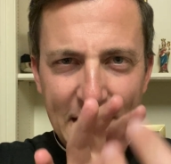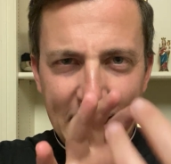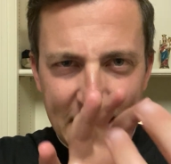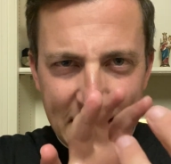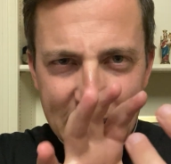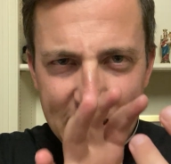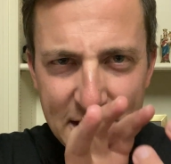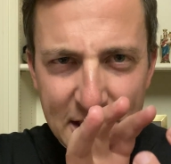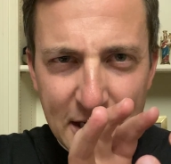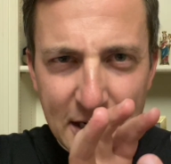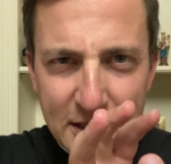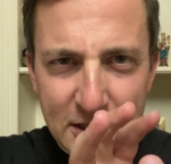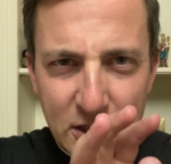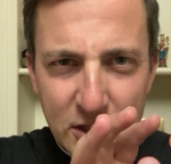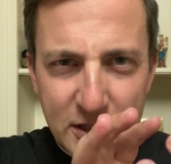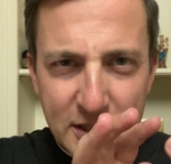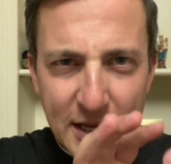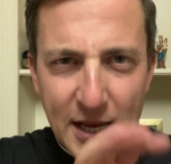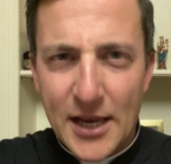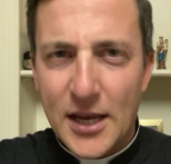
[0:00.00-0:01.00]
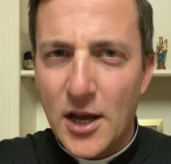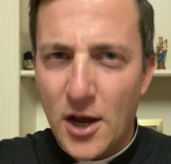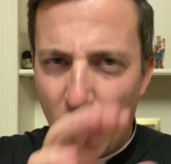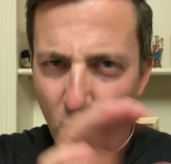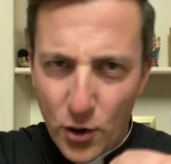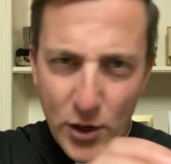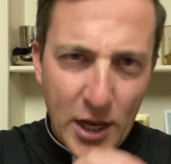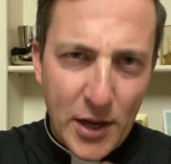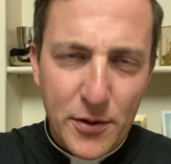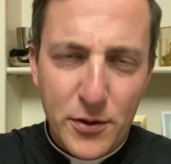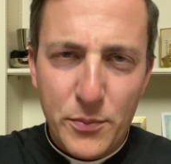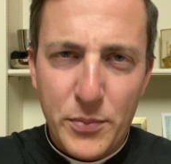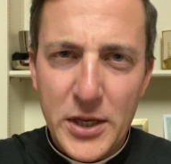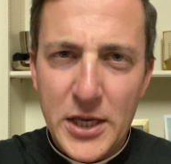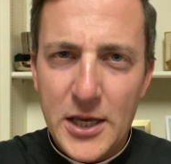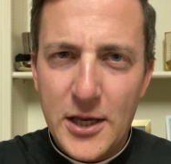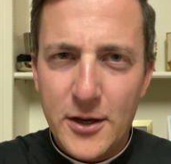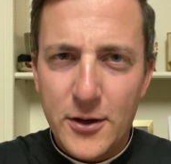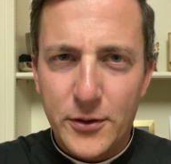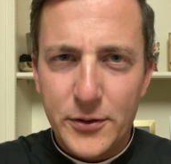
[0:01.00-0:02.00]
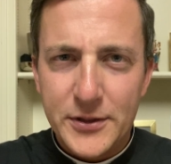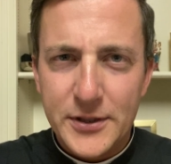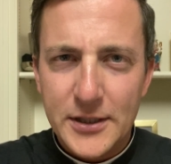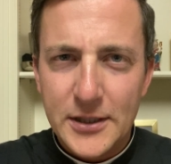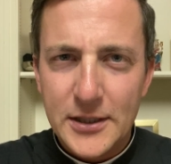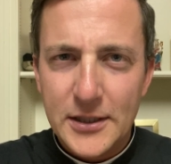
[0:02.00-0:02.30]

he doesn't just say, okay, be healed.